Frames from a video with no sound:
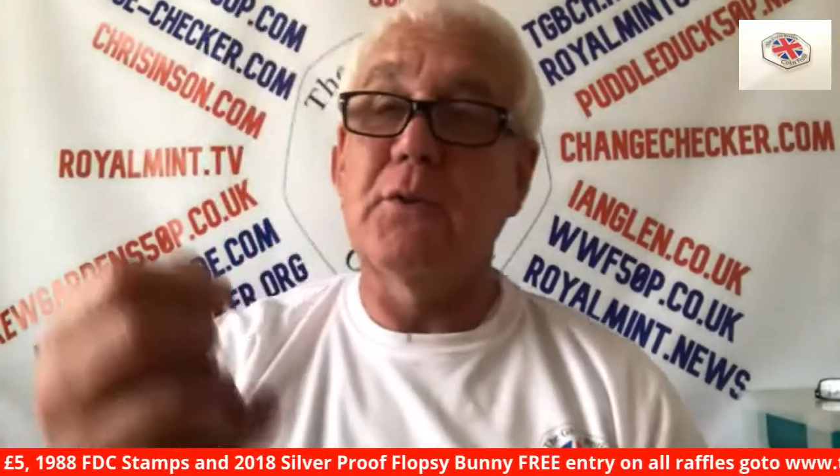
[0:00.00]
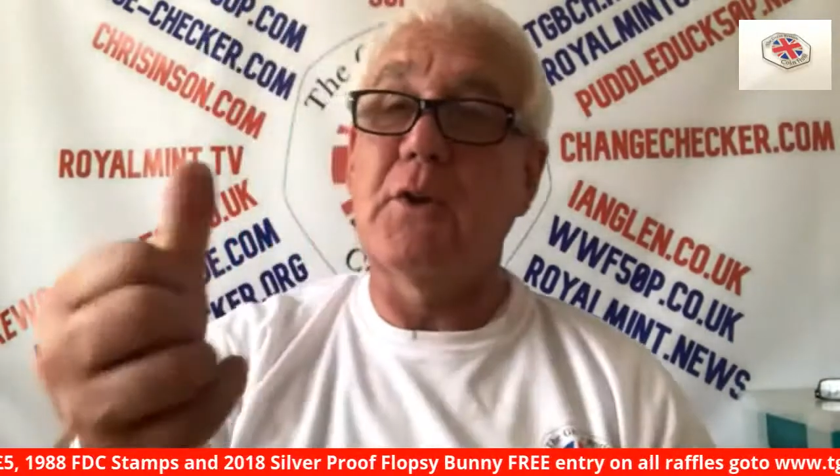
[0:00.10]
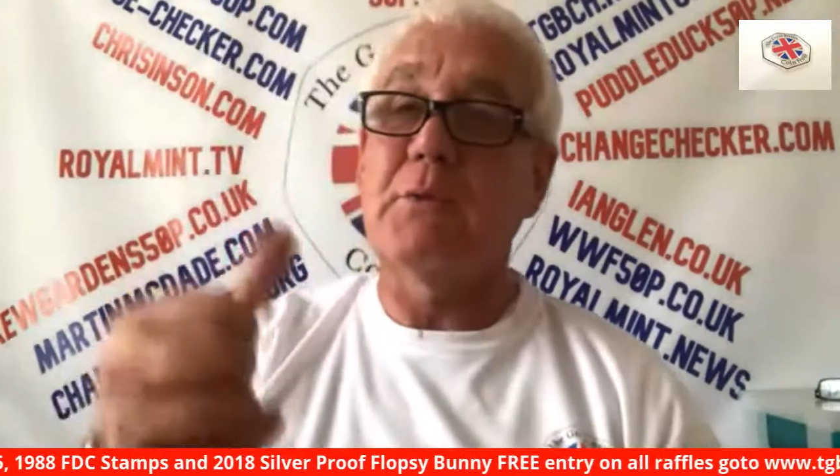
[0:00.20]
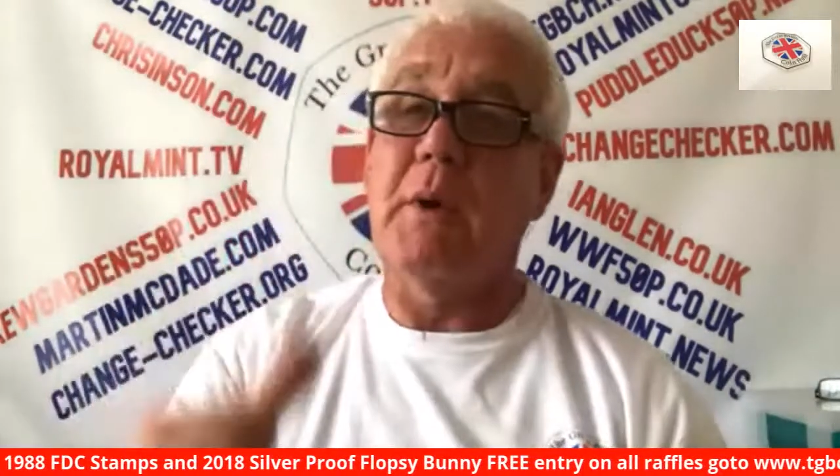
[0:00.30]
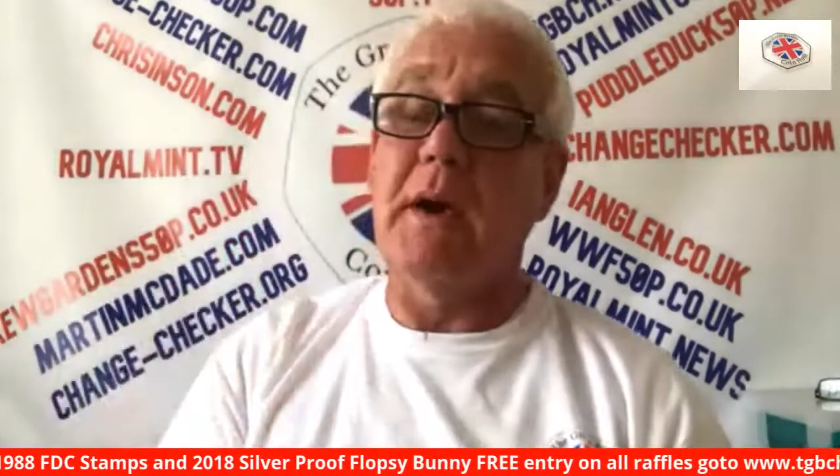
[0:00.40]

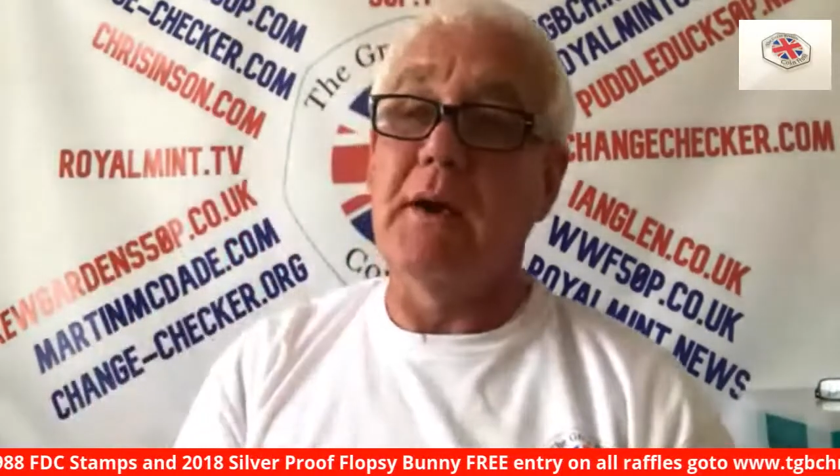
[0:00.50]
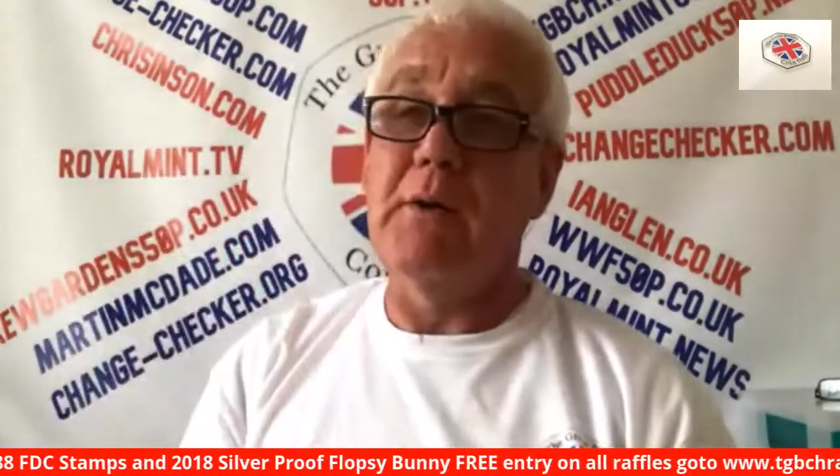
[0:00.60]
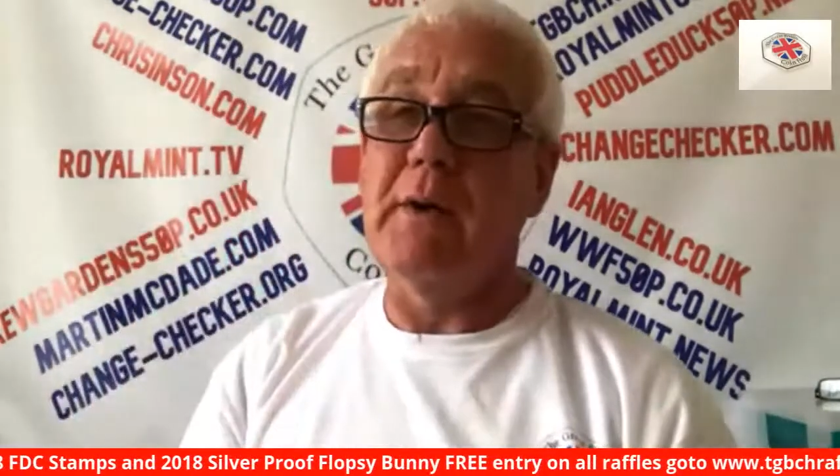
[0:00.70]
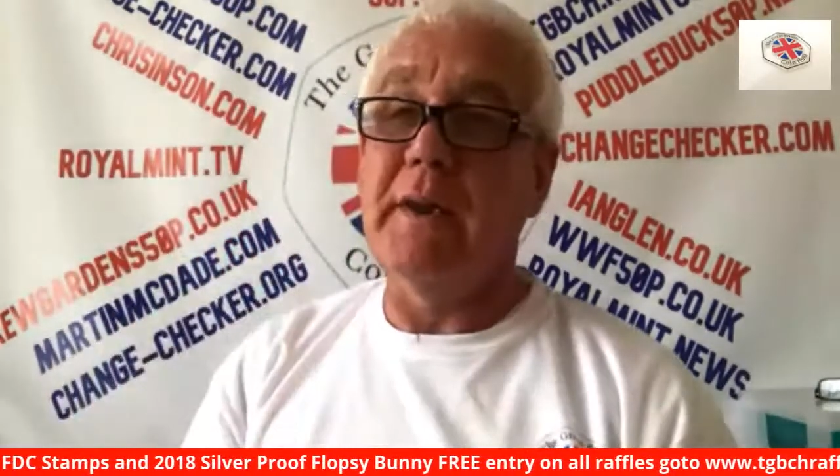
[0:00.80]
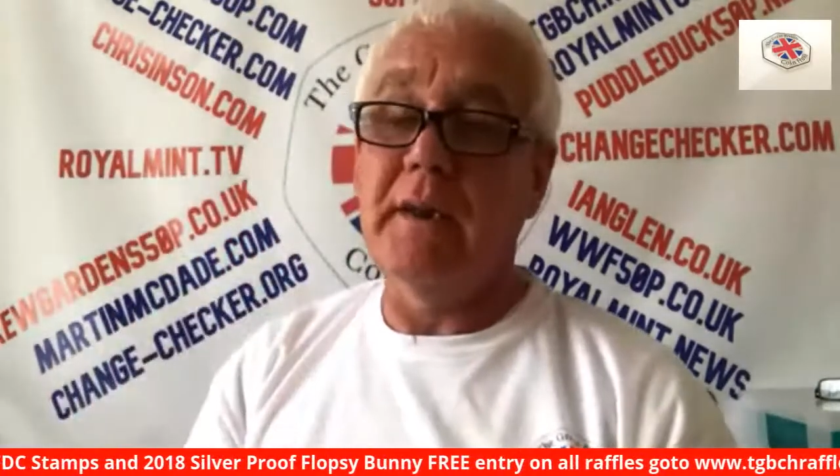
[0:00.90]
toss one
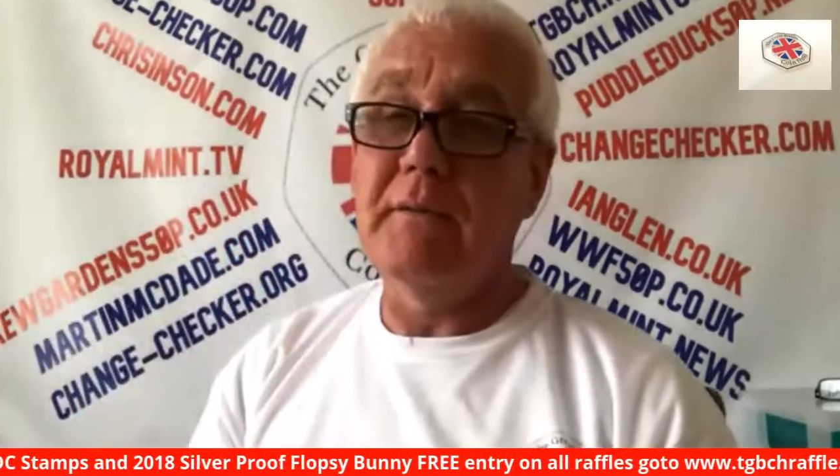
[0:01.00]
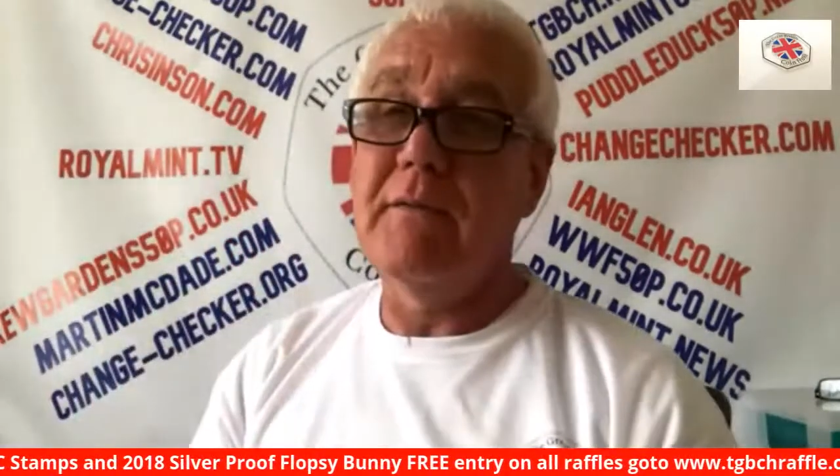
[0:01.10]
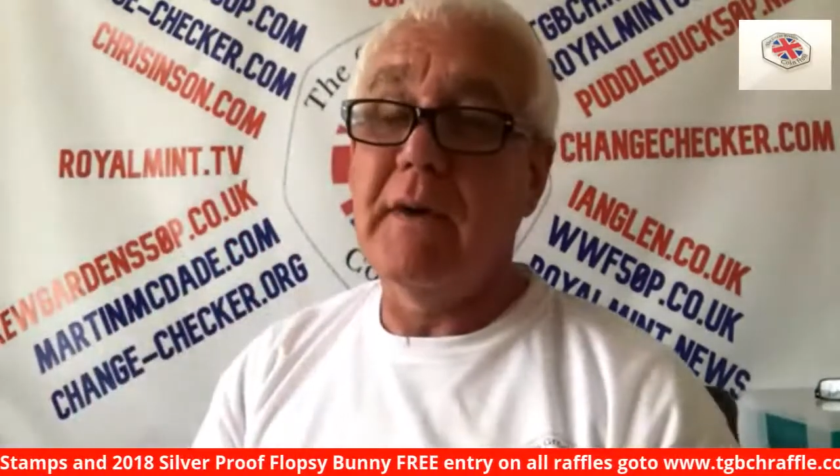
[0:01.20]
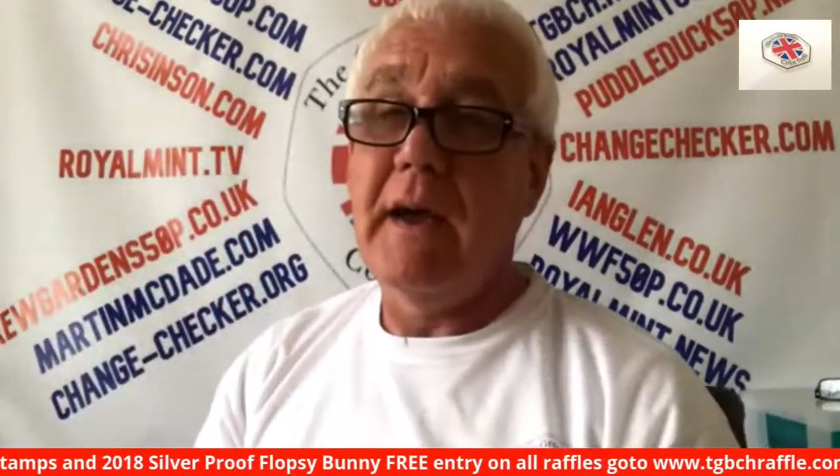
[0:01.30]
coin and